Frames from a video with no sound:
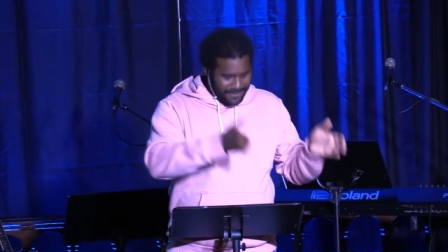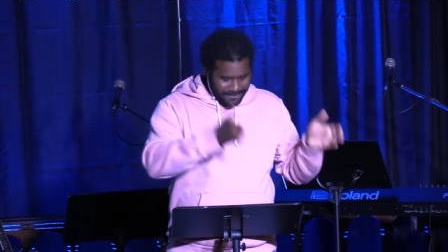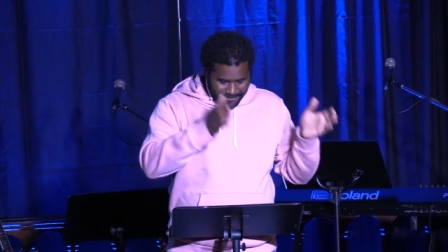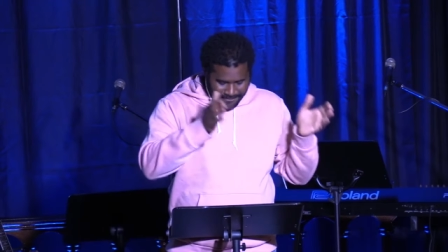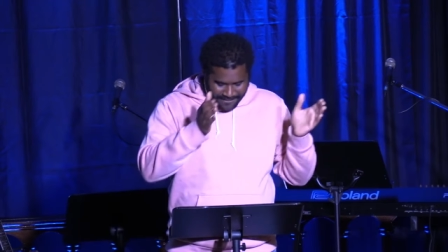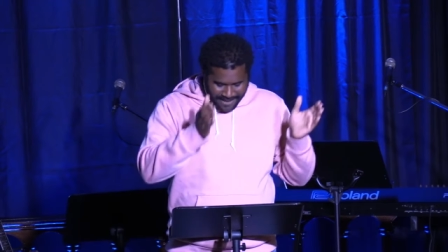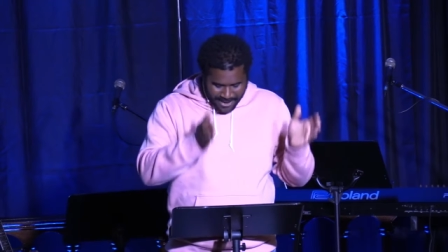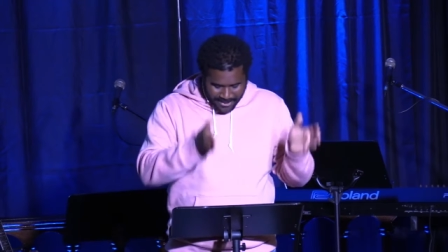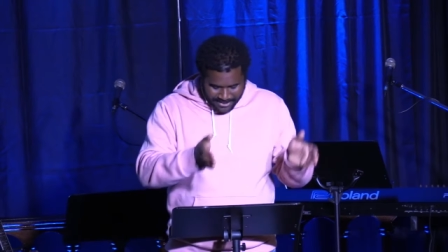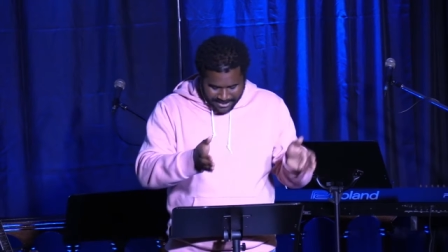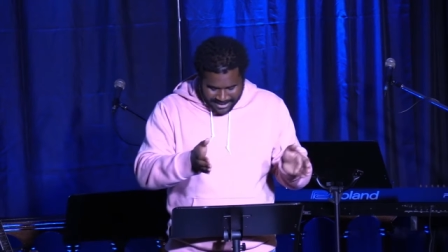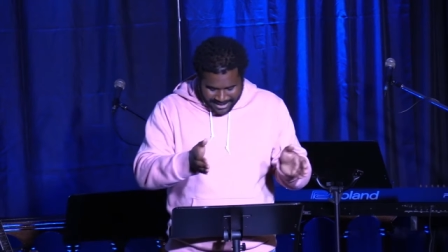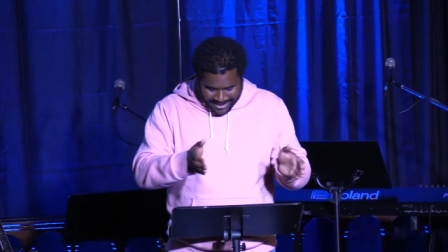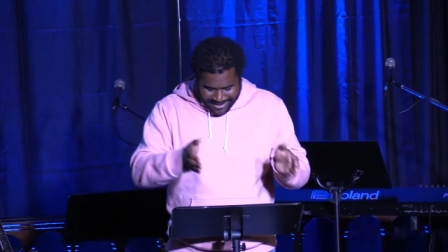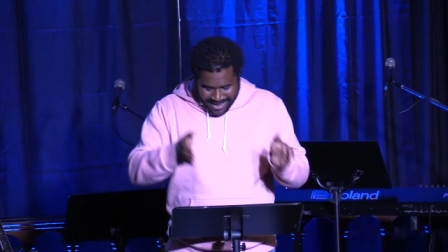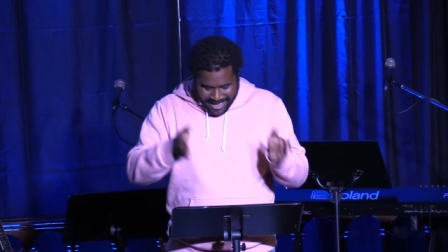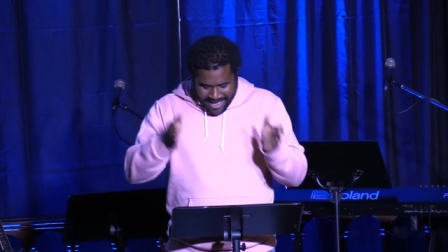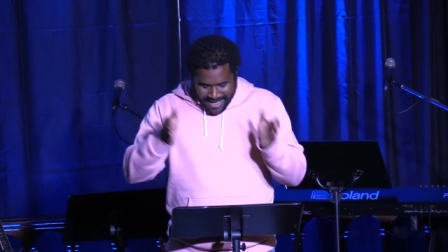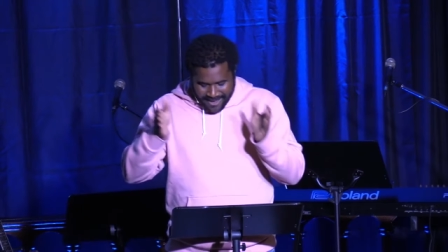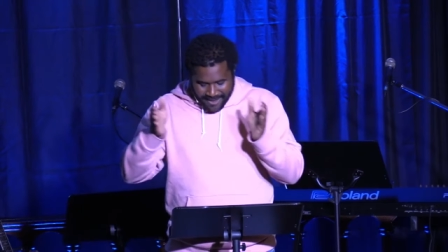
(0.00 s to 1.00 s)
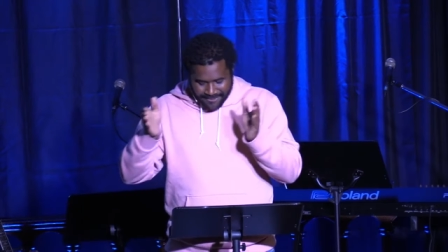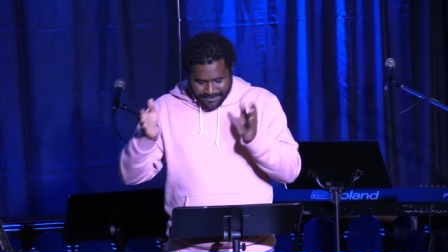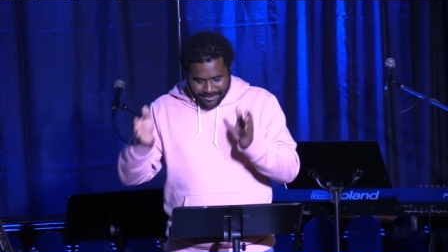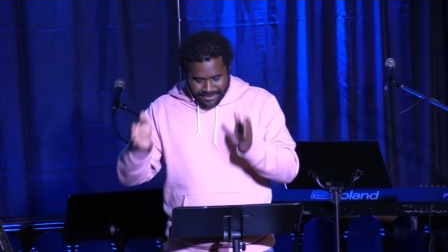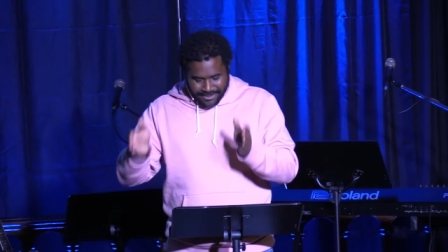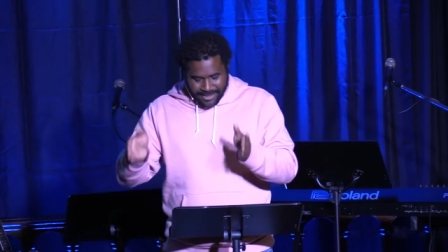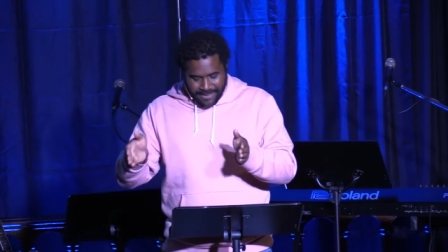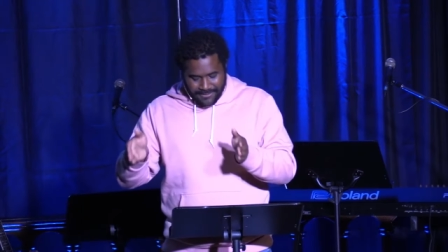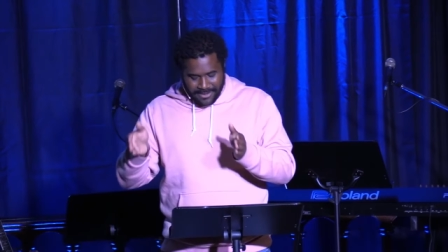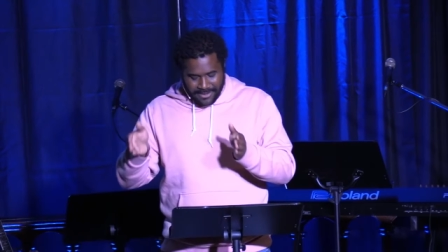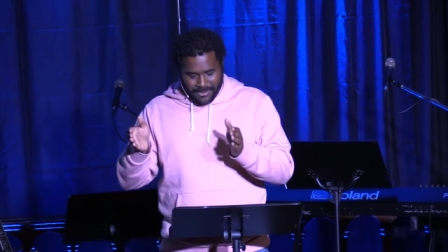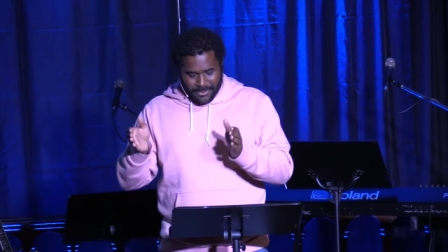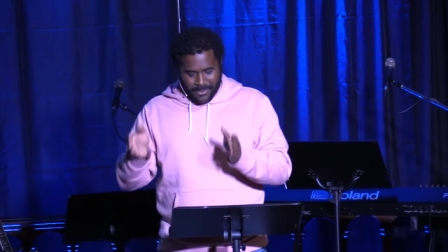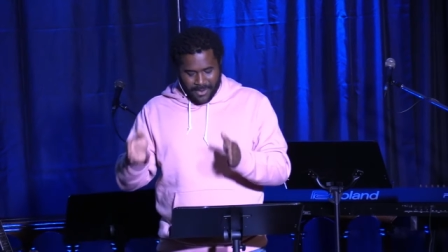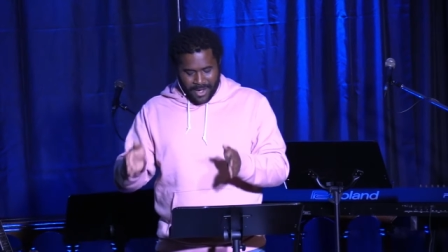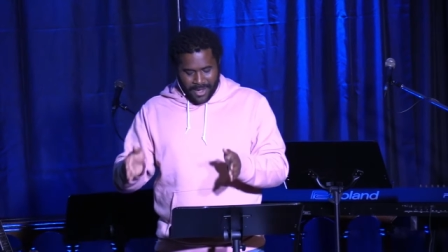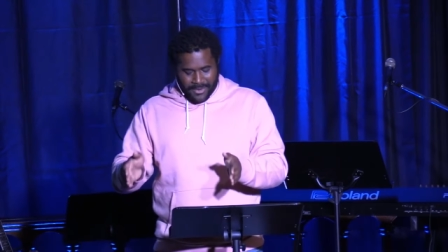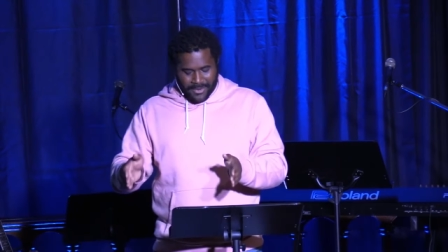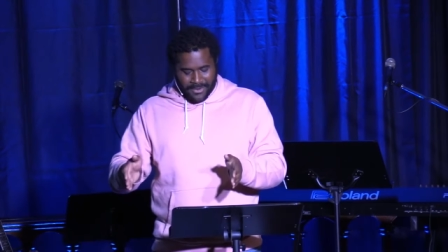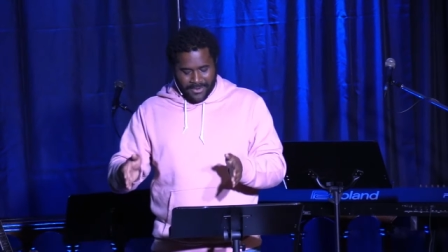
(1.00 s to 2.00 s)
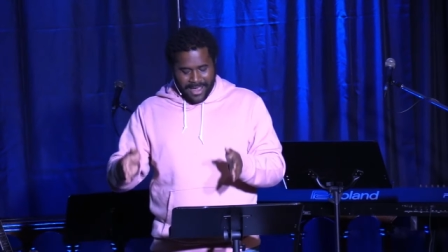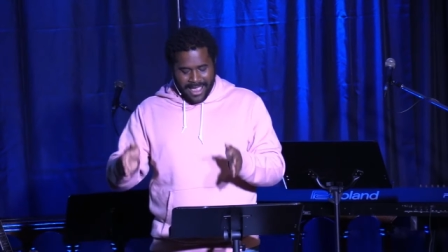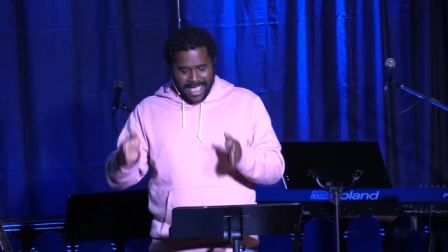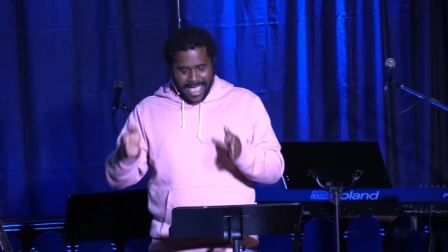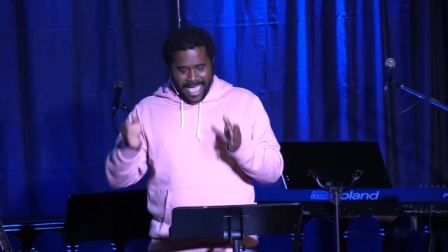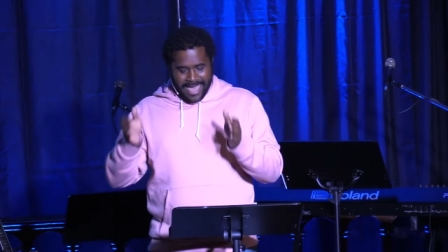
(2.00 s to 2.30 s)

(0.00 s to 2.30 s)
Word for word: the fountain of living water,